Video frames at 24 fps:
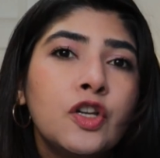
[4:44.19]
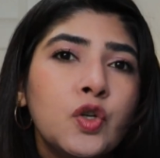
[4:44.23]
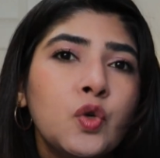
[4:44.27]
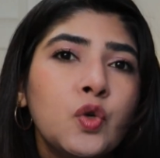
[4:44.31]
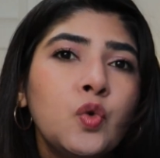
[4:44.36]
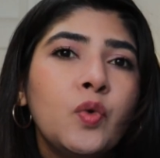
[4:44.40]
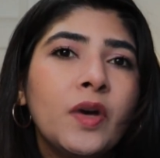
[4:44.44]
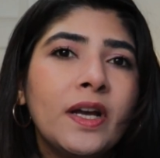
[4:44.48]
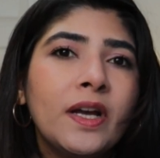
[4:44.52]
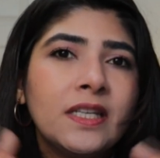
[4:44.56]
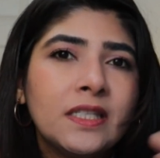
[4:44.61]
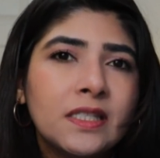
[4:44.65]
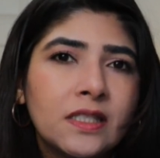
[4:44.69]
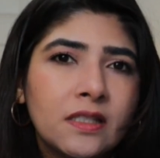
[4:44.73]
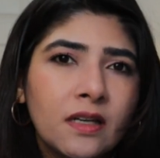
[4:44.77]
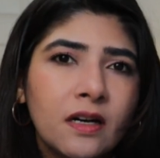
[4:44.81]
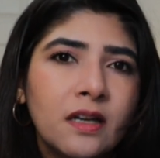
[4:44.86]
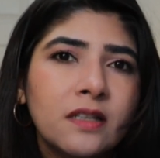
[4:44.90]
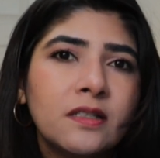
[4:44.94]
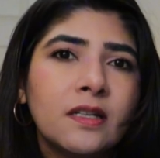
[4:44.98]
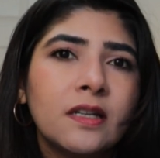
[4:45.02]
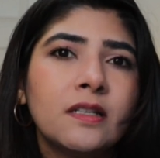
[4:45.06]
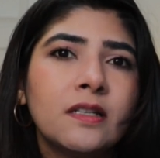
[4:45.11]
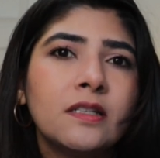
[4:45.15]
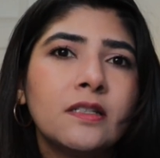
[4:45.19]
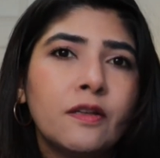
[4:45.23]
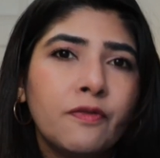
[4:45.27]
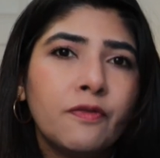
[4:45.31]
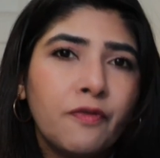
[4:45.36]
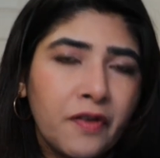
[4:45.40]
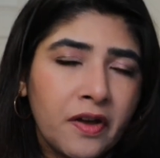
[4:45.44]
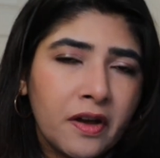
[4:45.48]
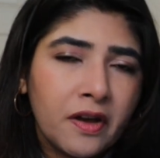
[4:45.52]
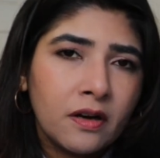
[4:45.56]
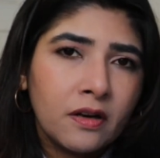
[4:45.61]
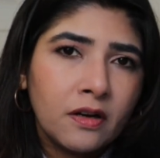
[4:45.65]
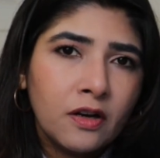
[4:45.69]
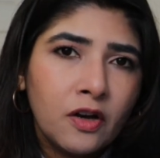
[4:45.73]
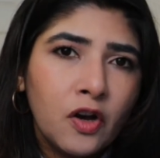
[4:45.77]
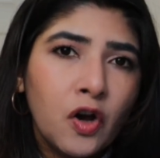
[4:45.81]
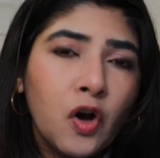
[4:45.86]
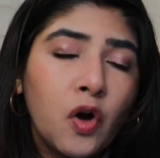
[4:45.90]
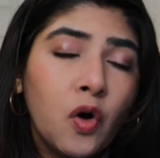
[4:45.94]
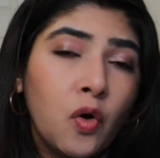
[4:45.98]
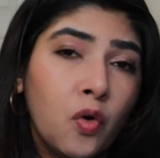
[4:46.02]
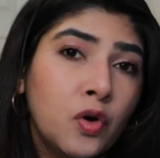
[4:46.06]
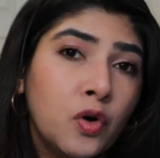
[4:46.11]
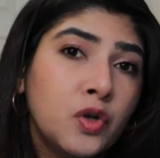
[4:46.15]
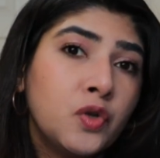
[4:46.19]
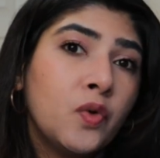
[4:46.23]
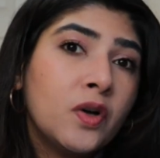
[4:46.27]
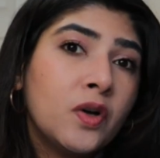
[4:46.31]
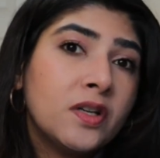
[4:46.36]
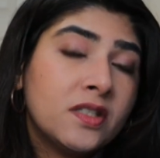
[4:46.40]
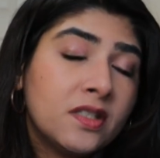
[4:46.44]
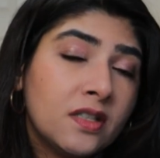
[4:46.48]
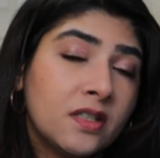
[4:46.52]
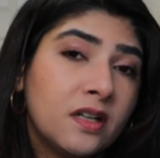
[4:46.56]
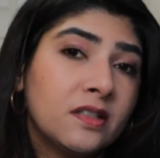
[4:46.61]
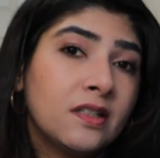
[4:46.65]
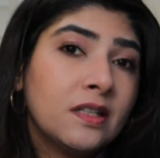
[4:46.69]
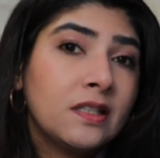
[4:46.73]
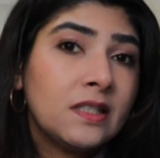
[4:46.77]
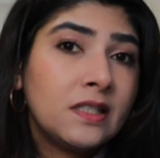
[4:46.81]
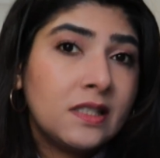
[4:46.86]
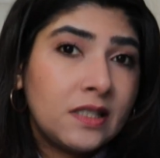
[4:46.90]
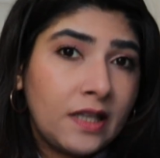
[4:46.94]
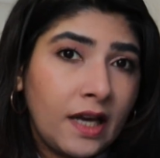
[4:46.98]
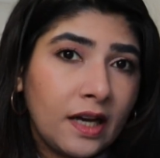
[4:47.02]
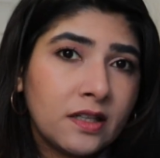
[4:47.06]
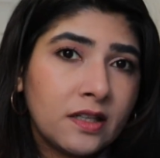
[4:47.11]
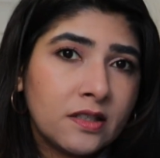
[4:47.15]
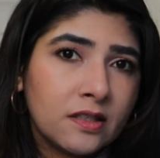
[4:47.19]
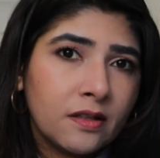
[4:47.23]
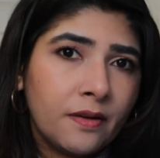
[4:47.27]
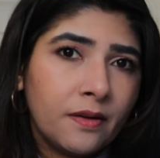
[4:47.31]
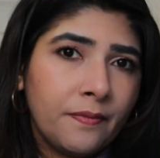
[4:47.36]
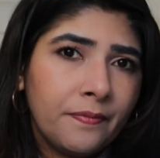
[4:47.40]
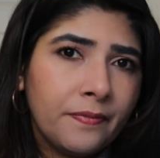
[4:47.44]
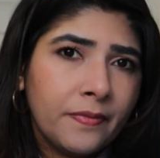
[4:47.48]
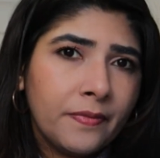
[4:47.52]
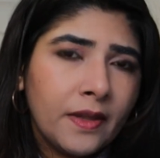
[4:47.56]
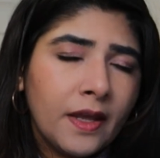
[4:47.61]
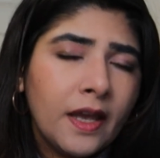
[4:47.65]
to a certain sphere or to a certain sector.